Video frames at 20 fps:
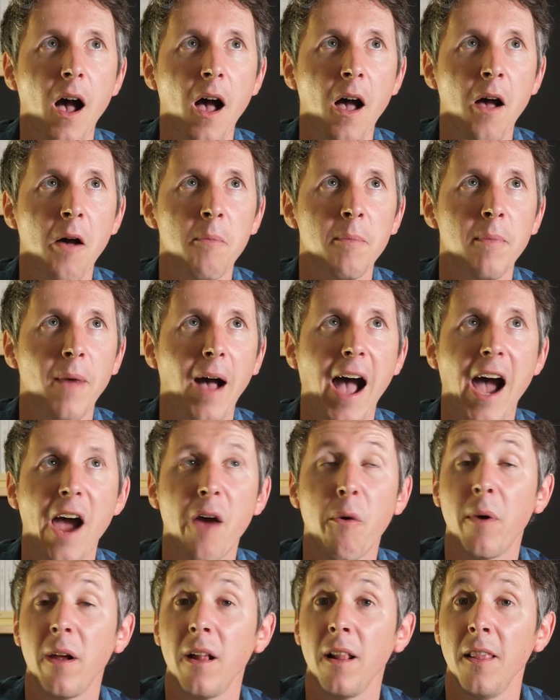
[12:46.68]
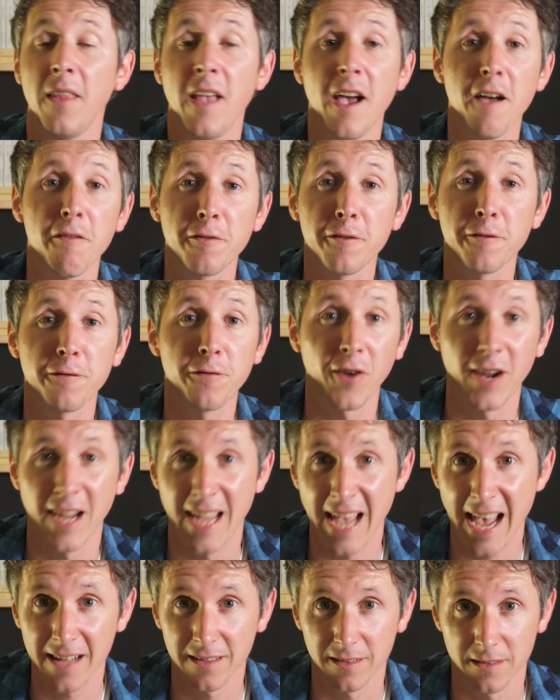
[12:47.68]
I will never
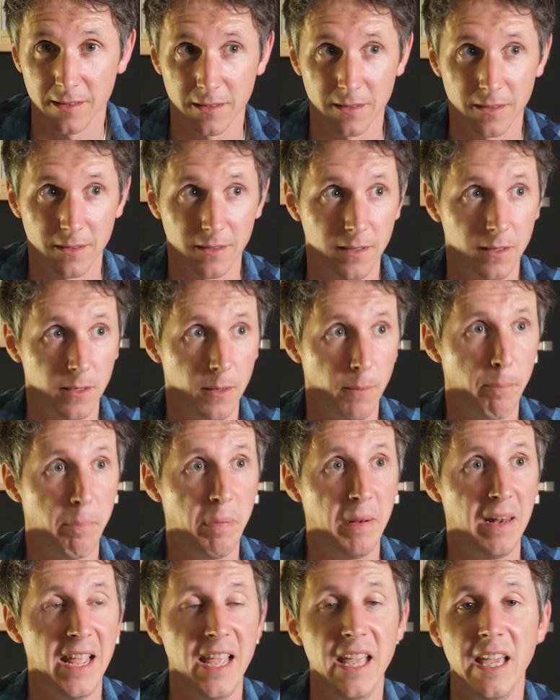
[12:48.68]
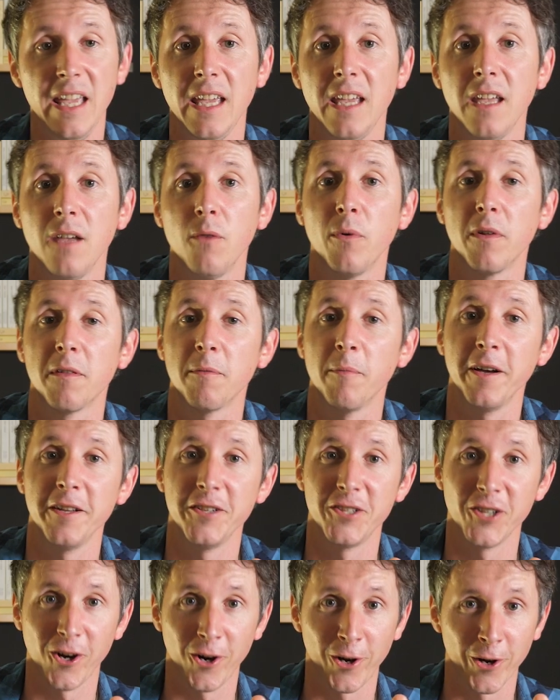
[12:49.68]
forget playing with my
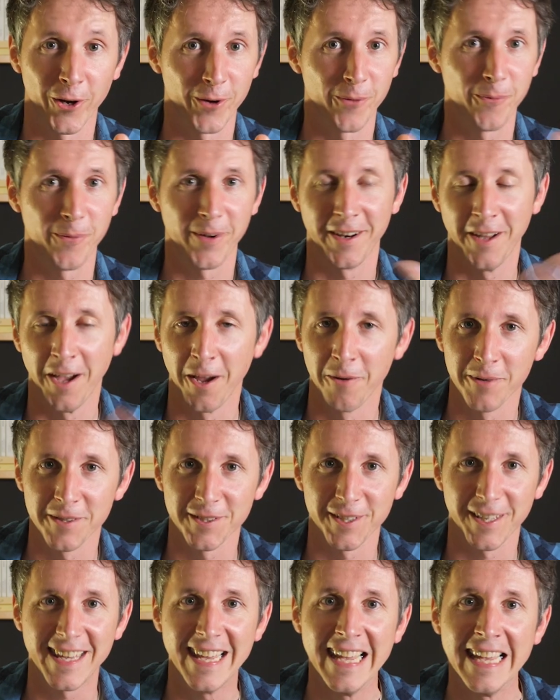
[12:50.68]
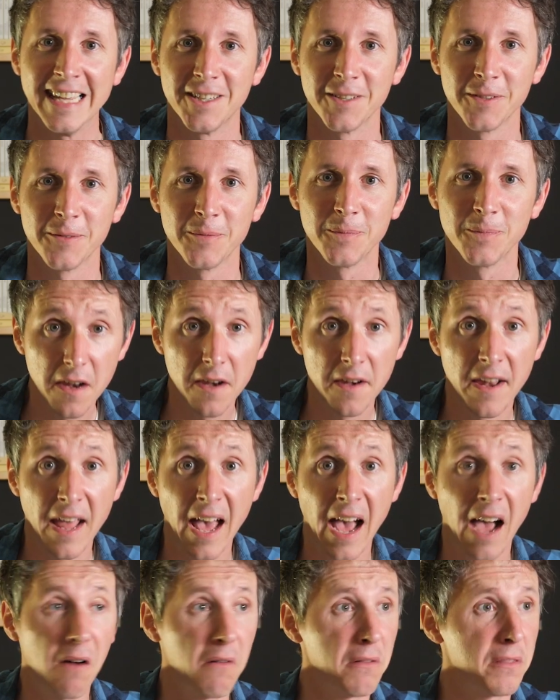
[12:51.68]
dog when I was a kid.
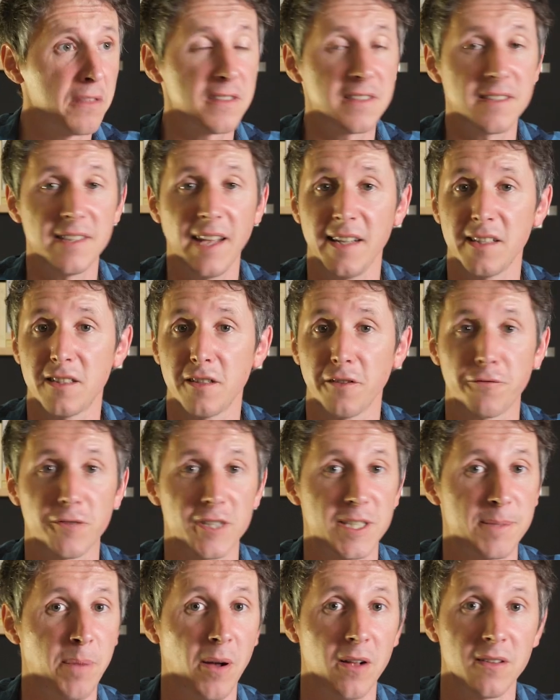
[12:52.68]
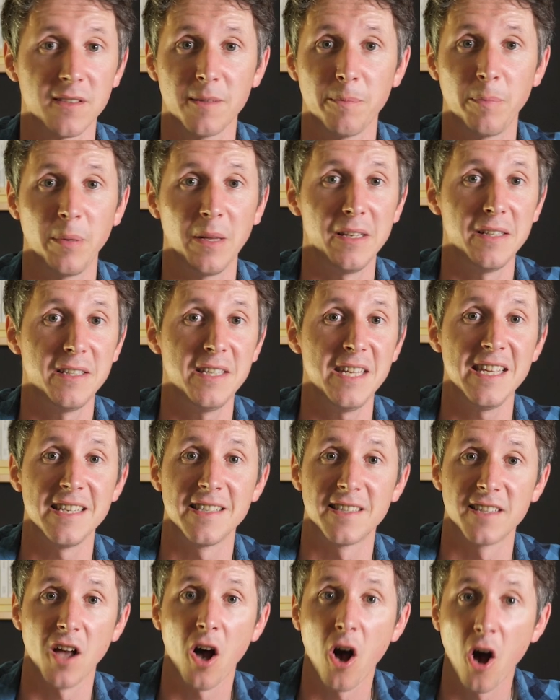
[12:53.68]
Now the sense of responsibility
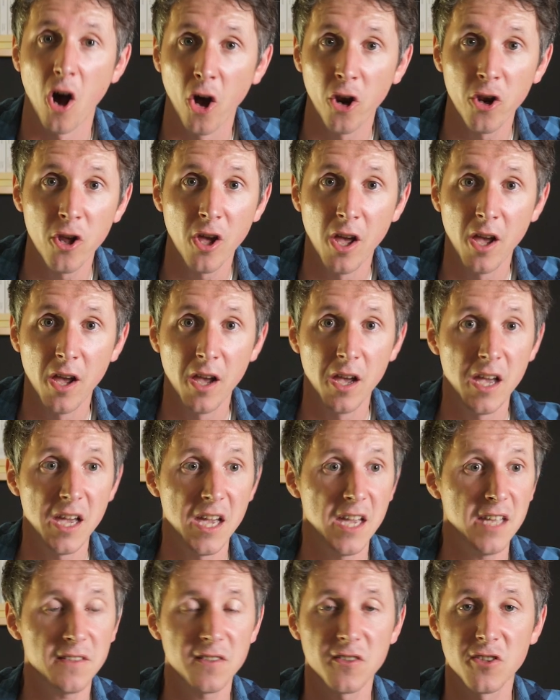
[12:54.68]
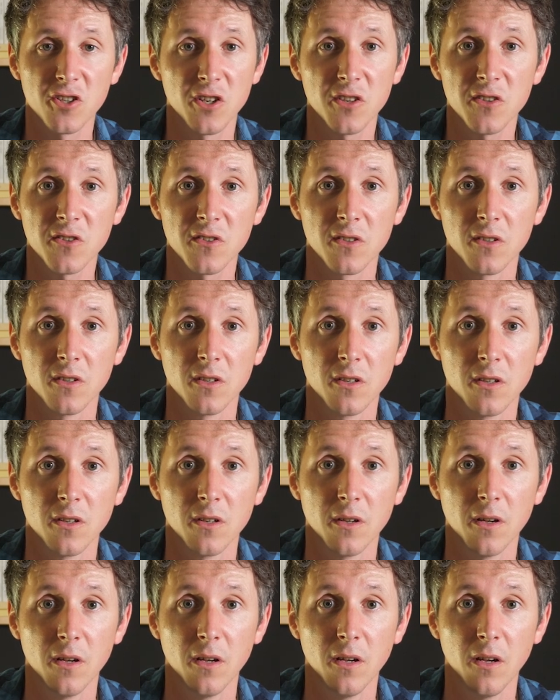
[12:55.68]
is gone. It's just
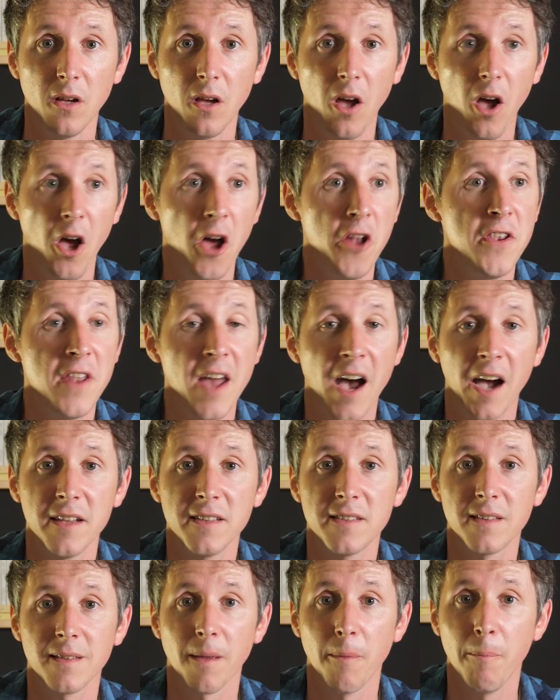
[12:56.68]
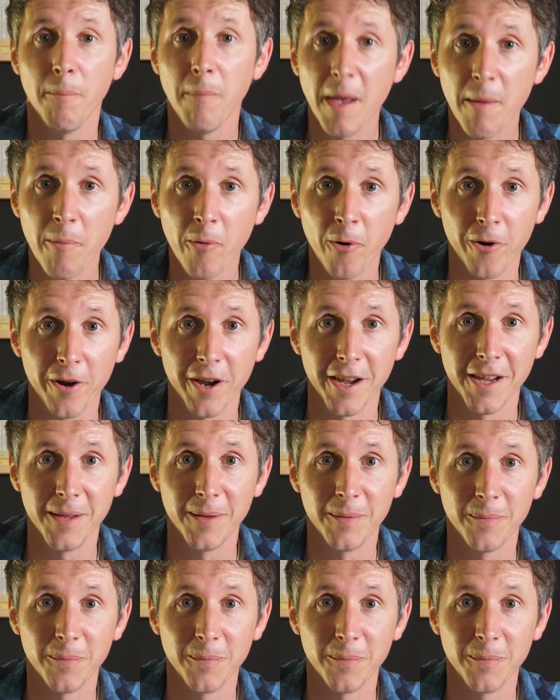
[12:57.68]
a nice memory.